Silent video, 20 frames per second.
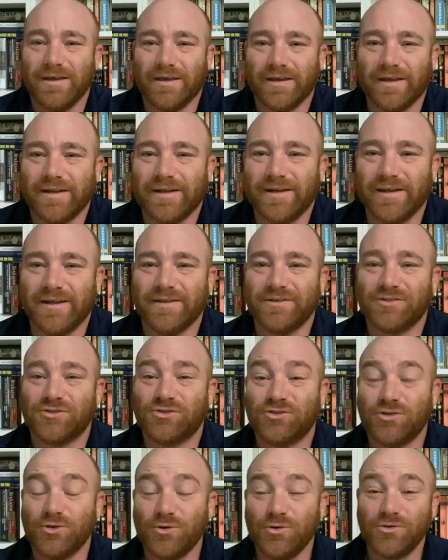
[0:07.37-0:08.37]
It
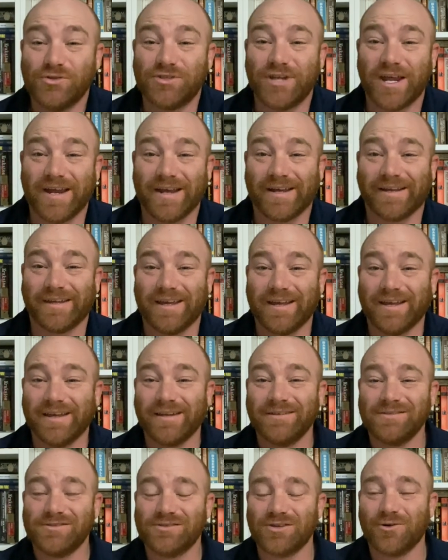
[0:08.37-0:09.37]
is Tuesday
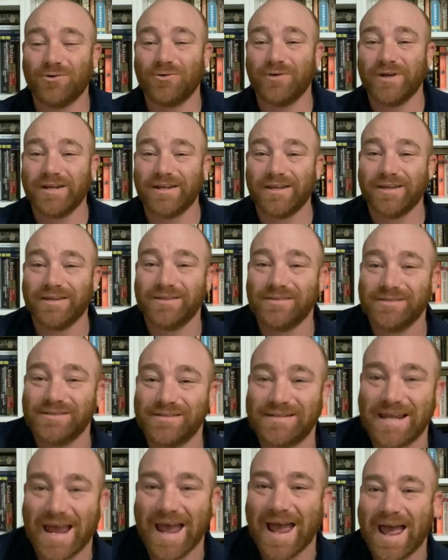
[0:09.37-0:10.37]
again, so it
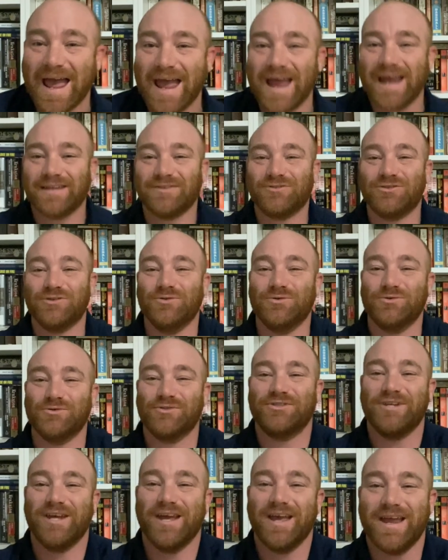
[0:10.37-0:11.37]
is Tag
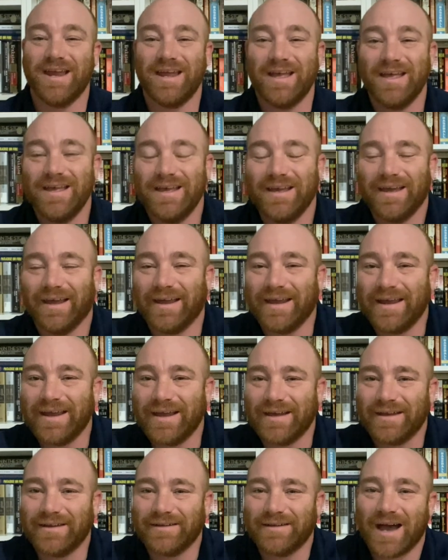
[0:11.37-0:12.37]
Tuesday.
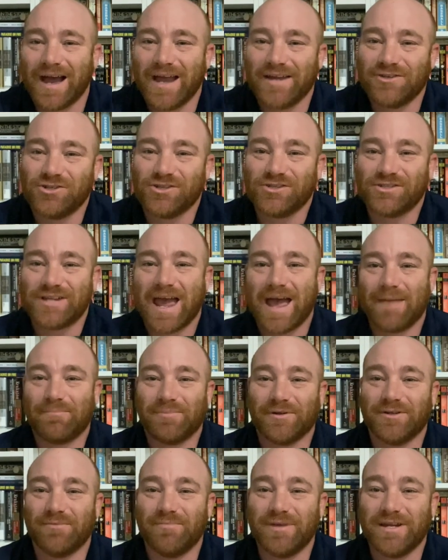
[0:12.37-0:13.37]
And I just
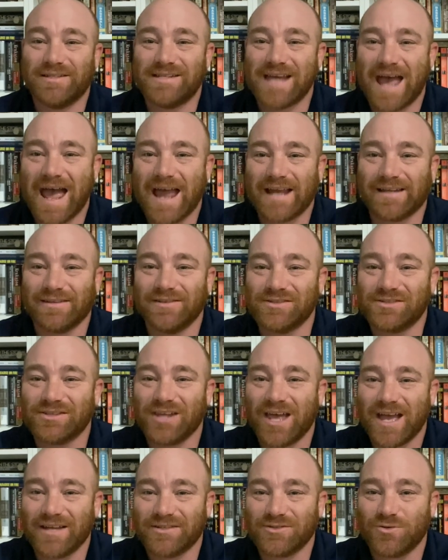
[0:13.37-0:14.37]
happened to be tagged this
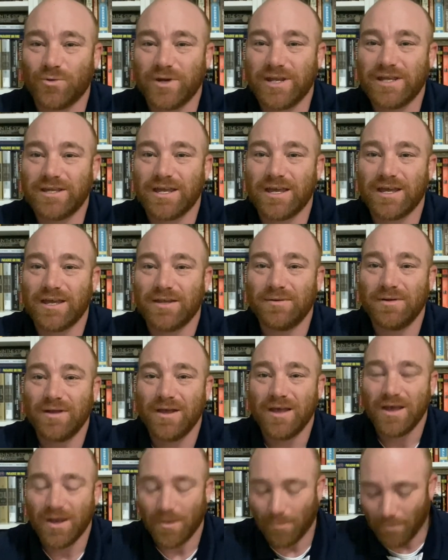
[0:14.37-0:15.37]
last weekend
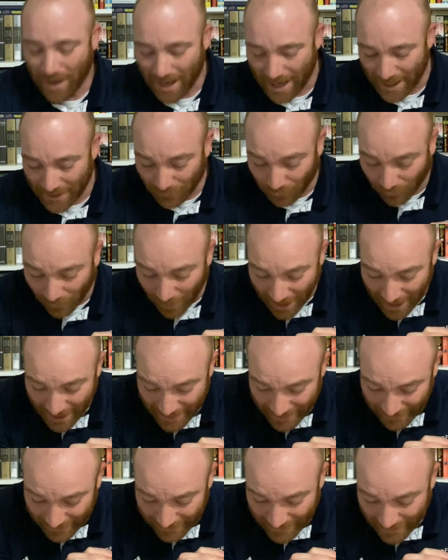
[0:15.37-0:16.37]
by
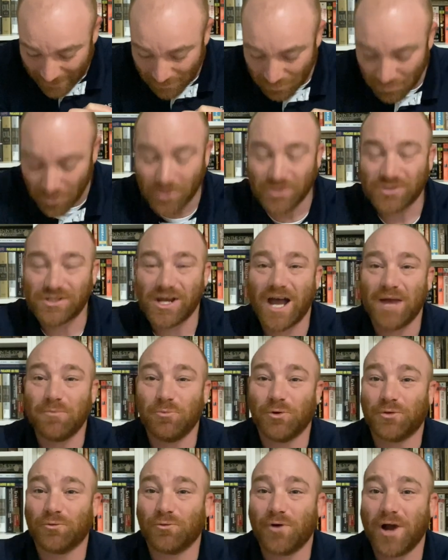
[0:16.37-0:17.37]
Ryan at Book Time
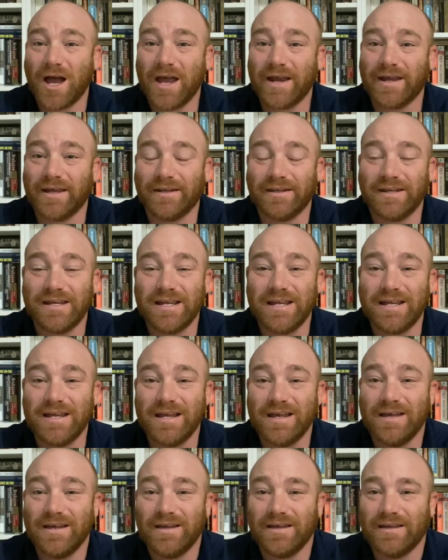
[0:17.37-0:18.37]
with Ryan.
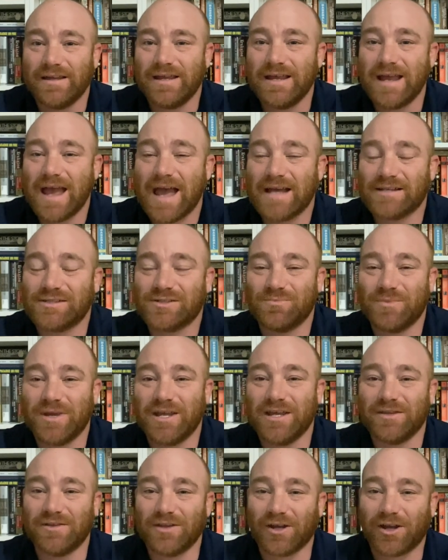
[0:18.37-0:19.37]
He he asked
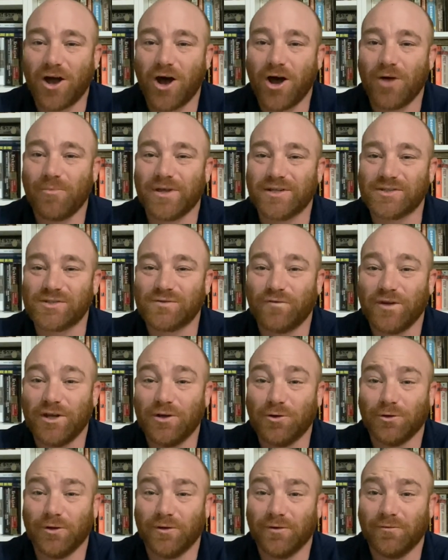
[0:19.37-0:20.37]
me in the comments
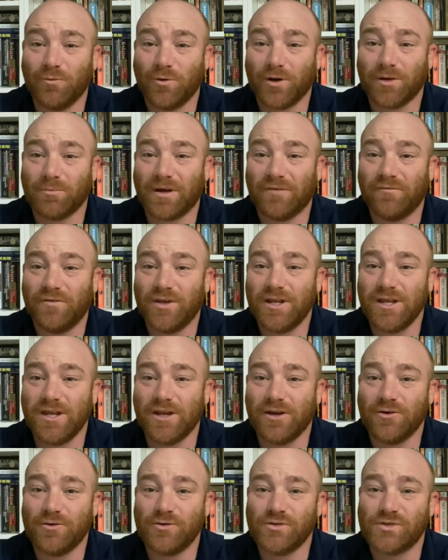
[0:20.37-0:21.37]
field of one of my
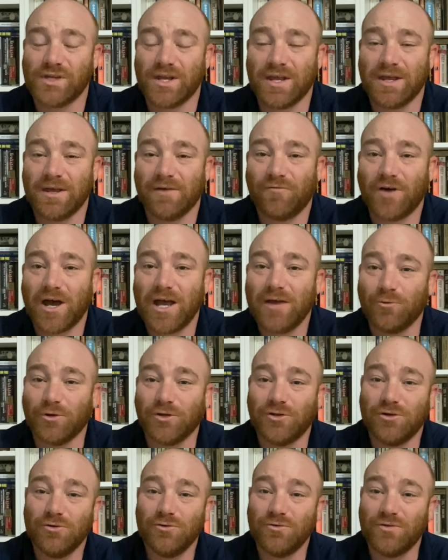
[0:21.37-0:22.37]
videos if I
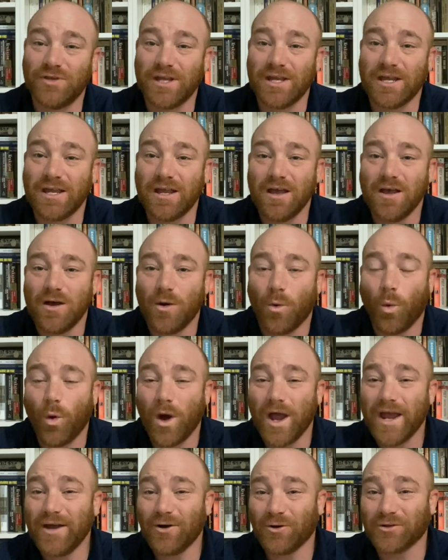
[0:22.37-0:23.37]
would do the
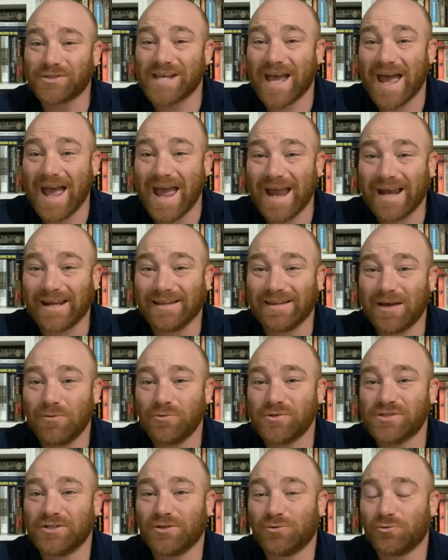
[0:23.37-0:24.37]
whale tag. That
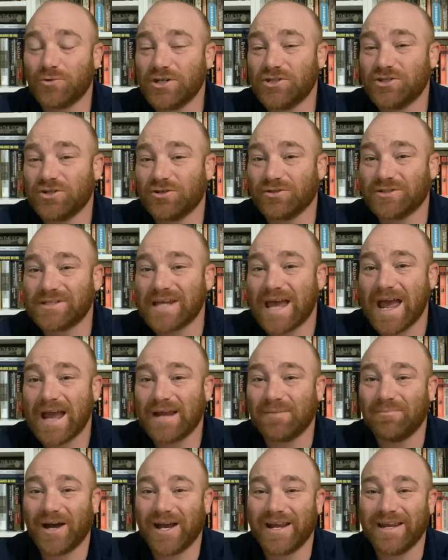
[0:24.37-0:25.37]
was an original
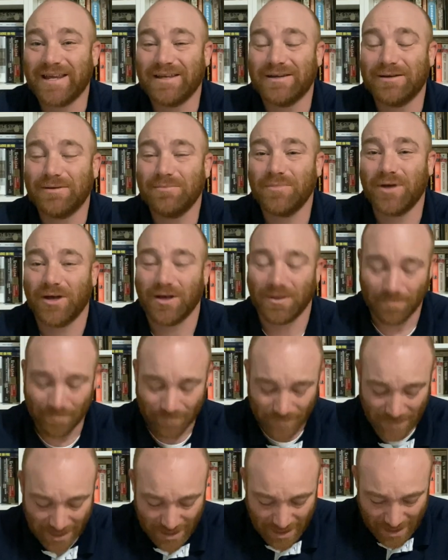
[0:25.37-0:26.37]
tag by him.
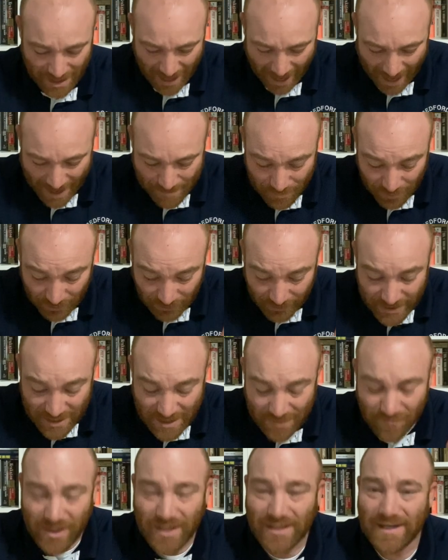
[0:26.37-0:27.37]
Um, I
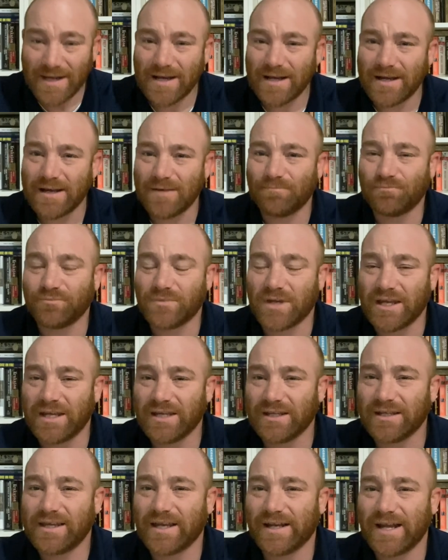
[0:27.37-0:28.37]
believe he did it
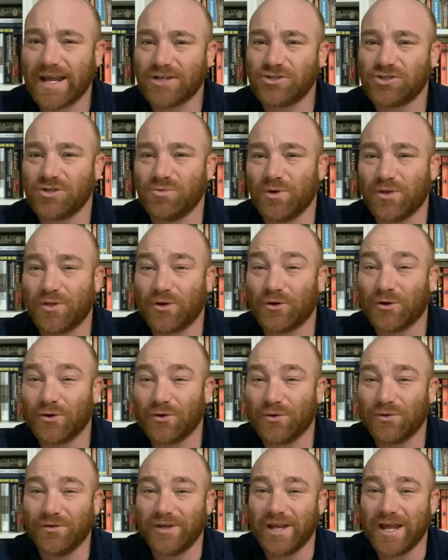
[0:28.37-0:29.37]
in connection with
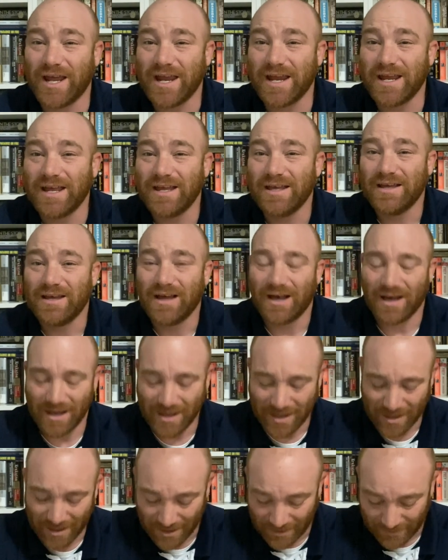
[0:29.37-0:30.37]
Earth Day.
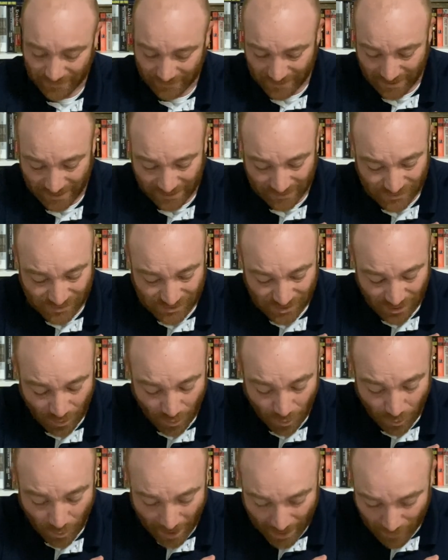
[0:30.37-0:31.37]
Uh, and
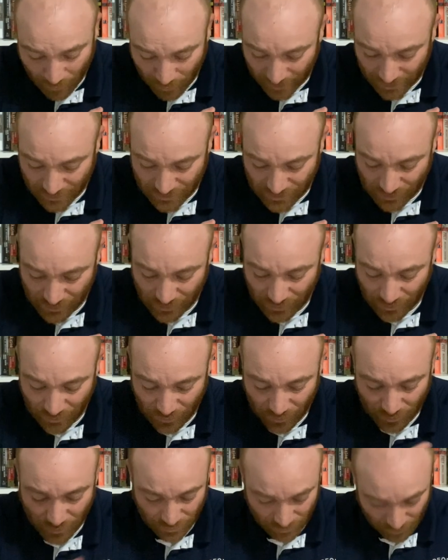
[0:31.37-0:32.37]
so I wanted
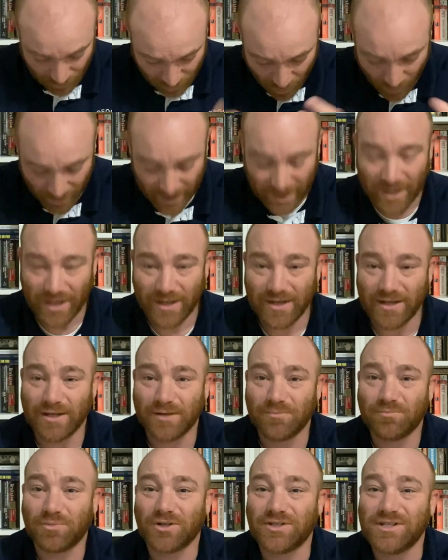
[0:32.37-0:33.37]
to go ahead
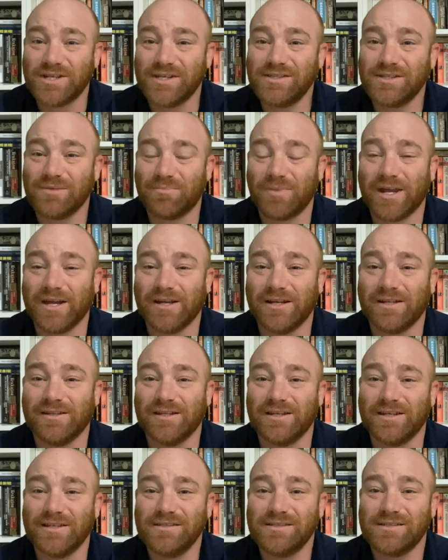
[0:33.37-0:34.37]
and participate in
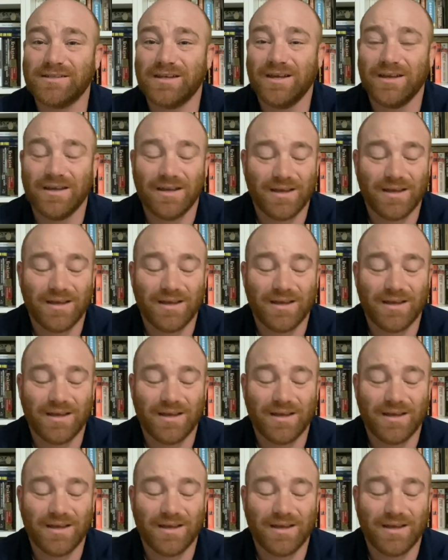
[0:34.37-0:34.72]
this.